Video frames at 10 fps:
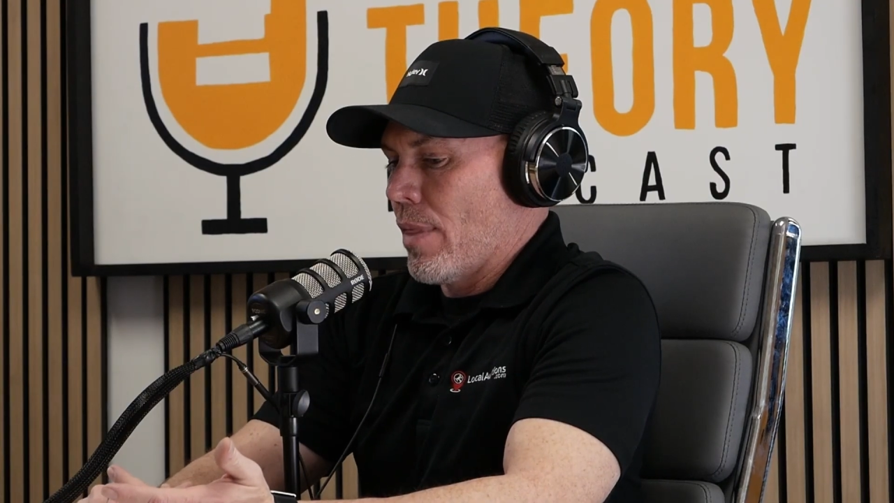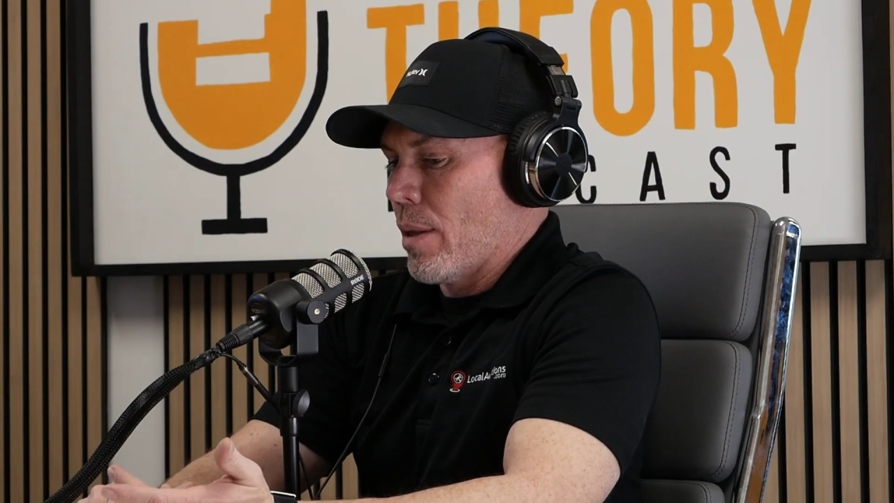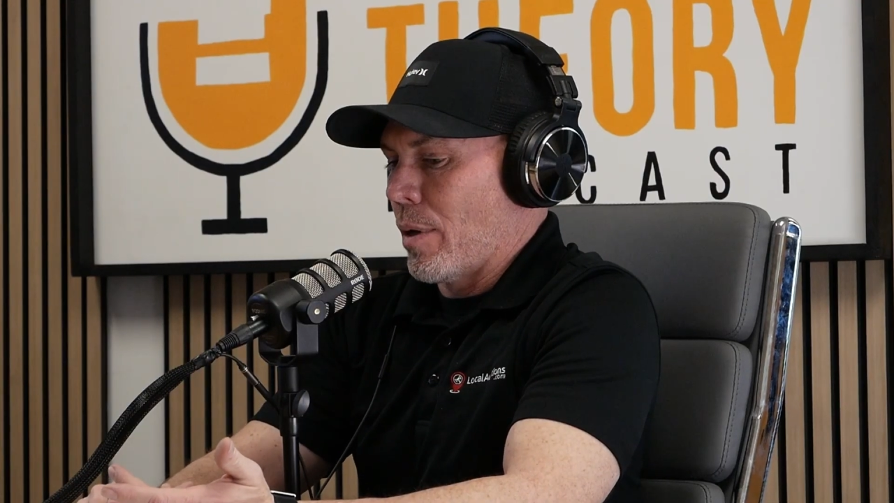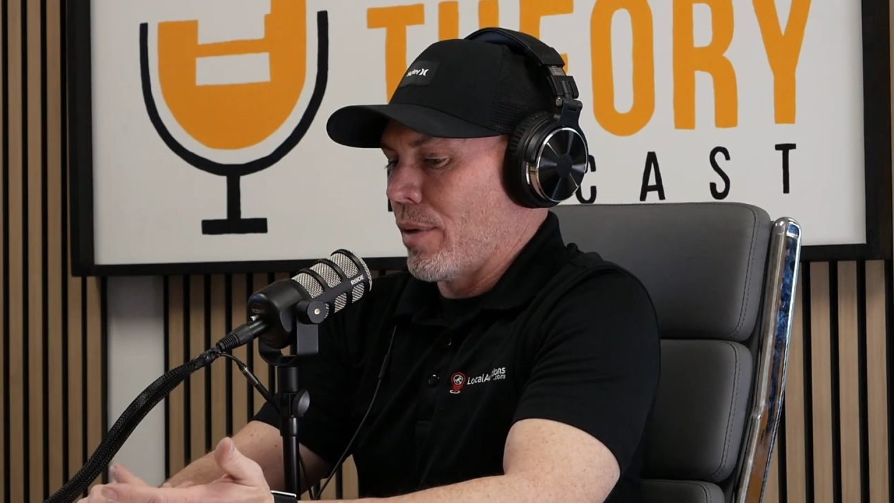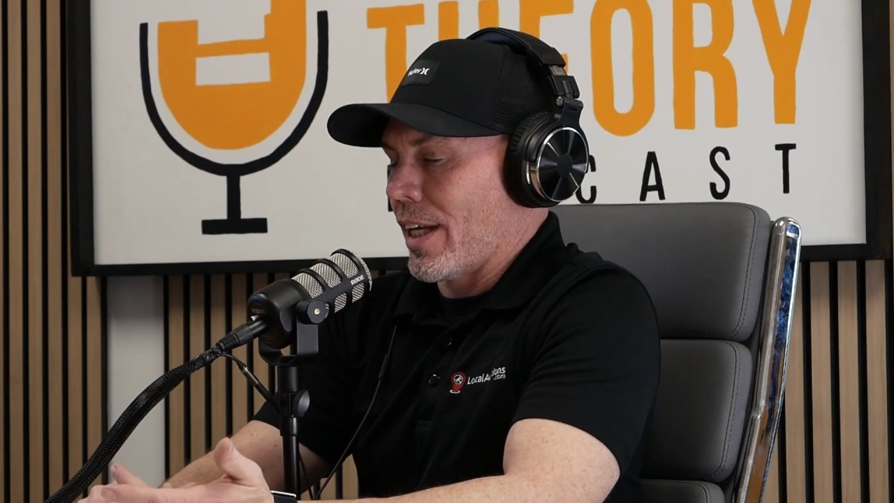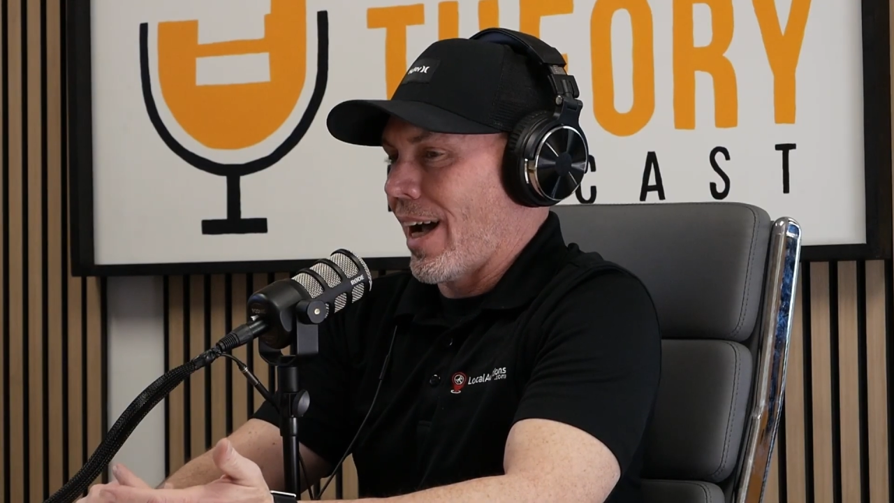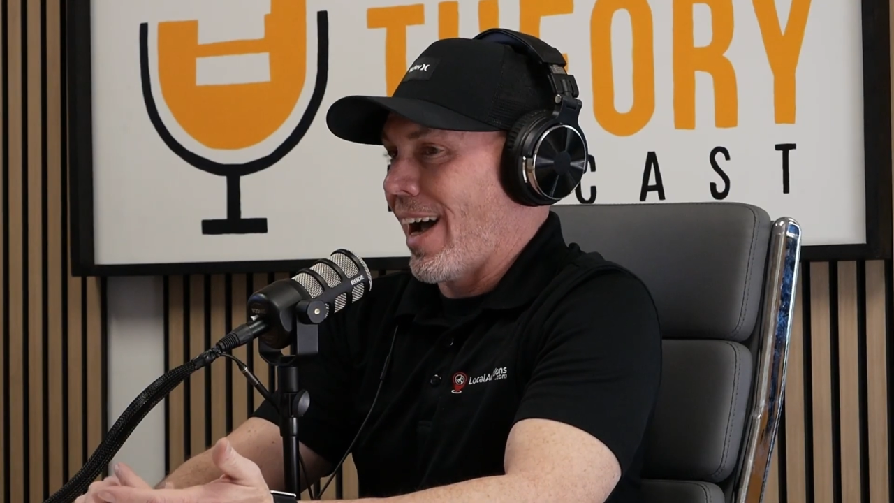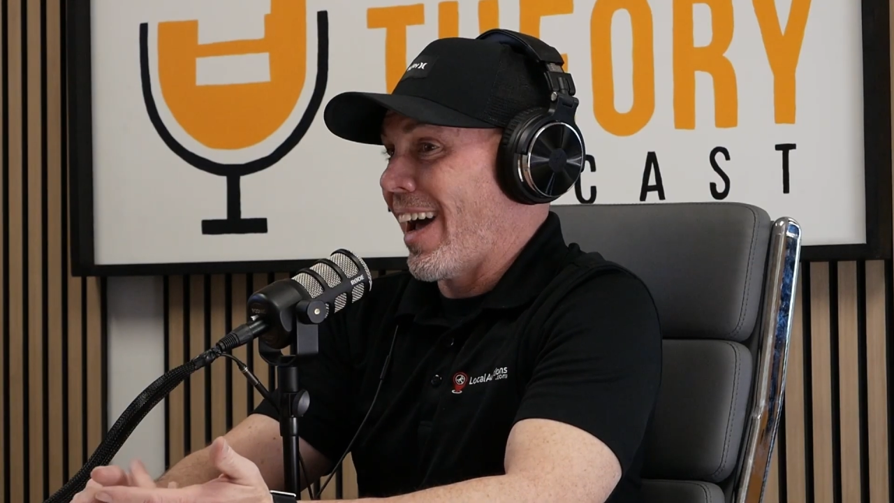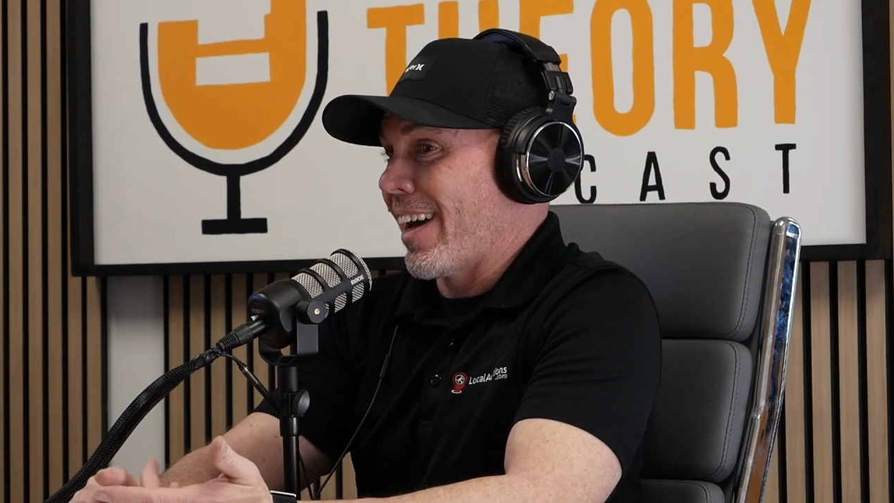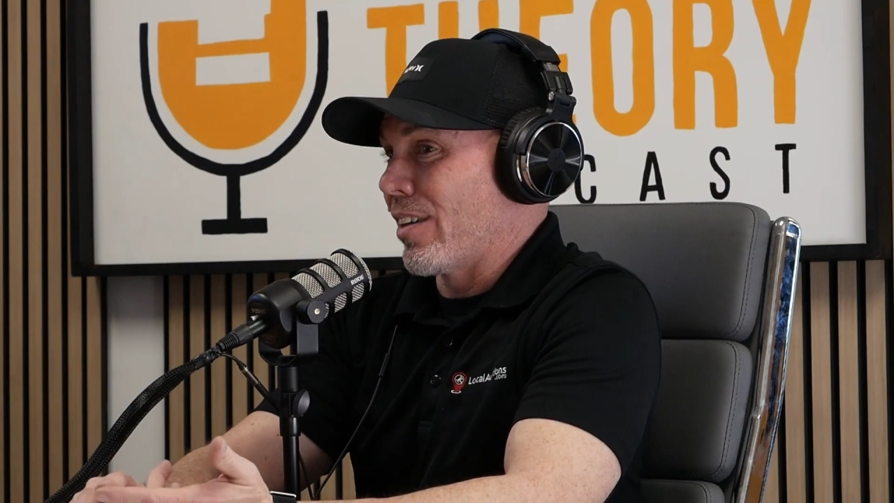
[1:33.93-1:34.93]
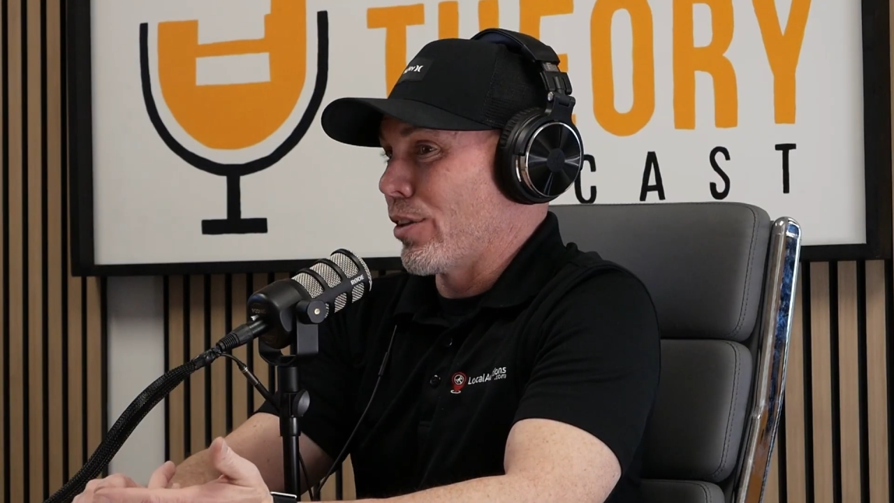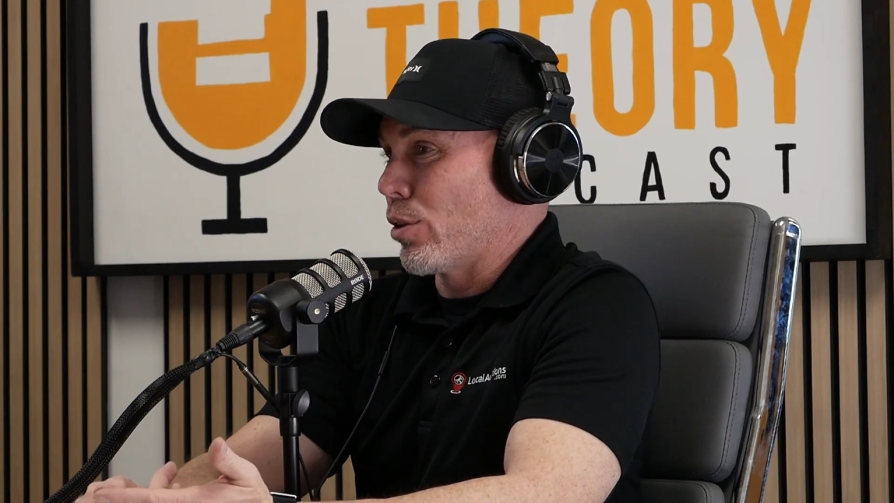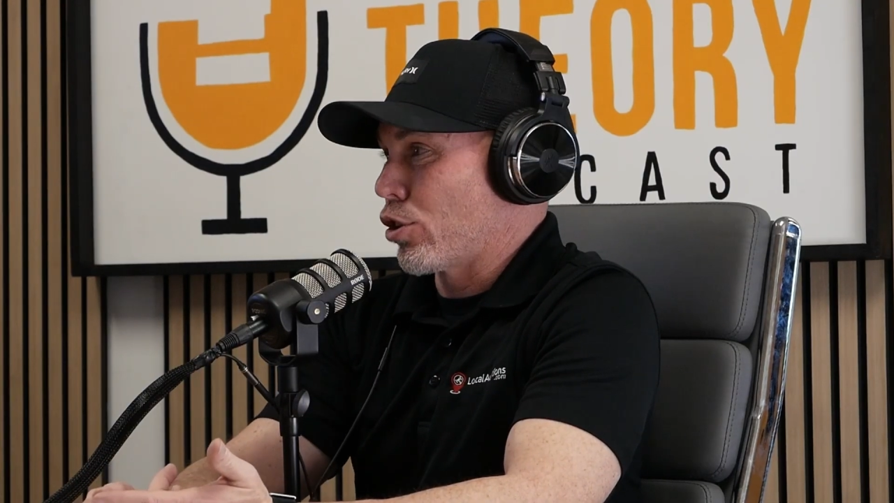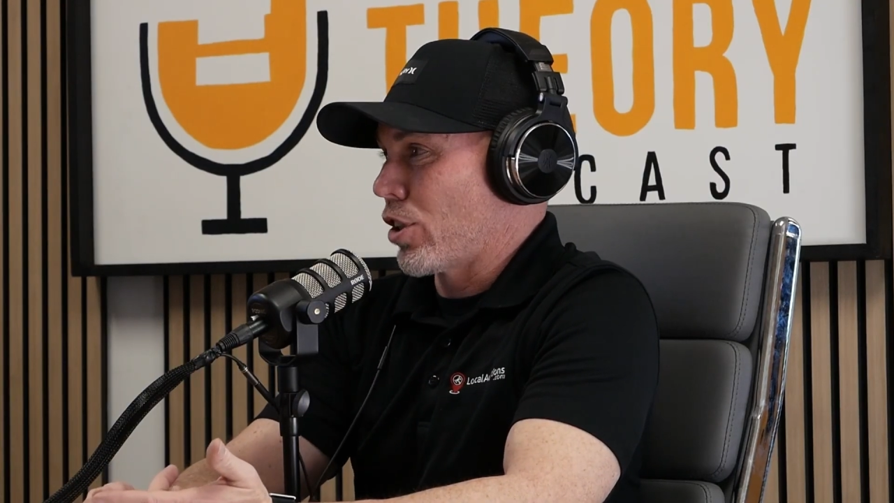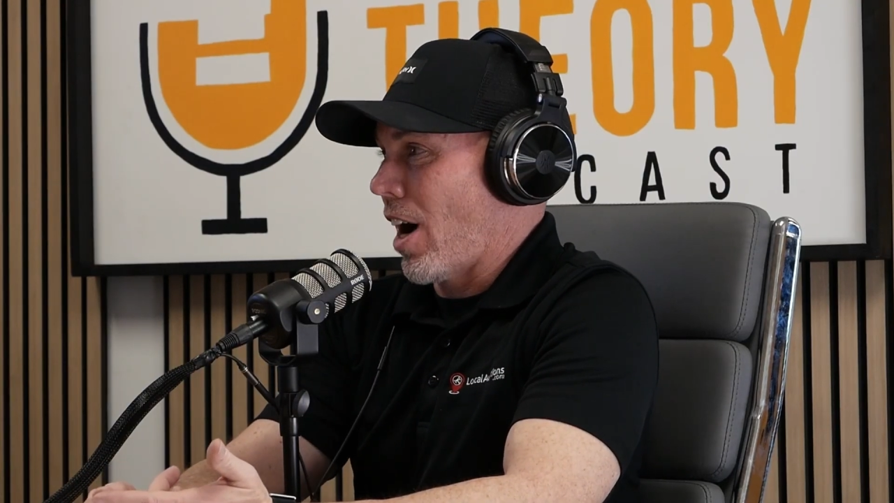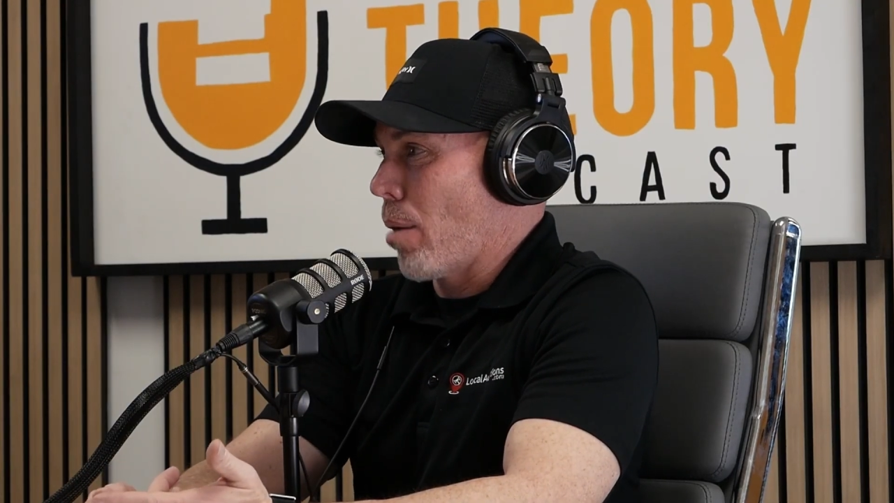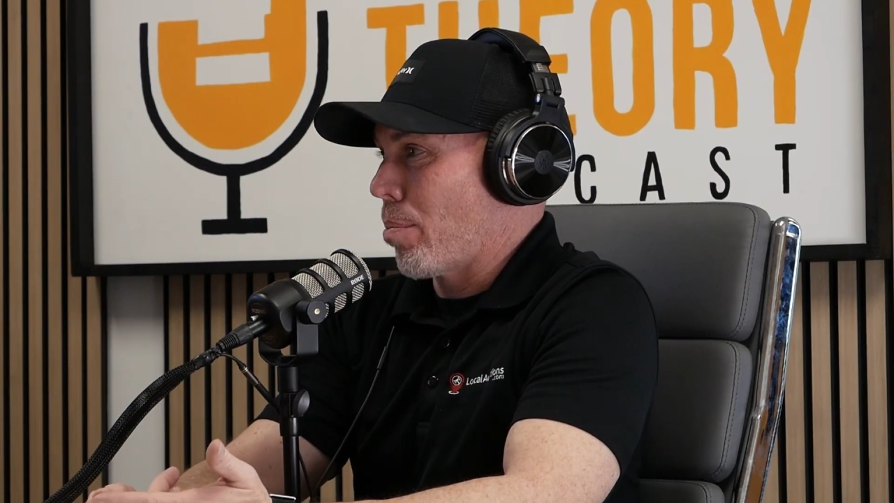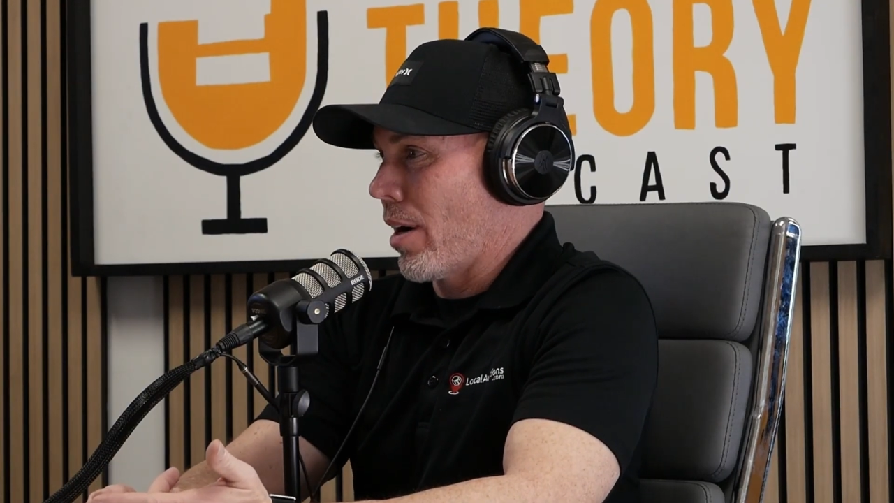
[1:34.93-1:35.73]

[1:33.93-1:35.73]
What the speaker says: maybe the guy had a little shop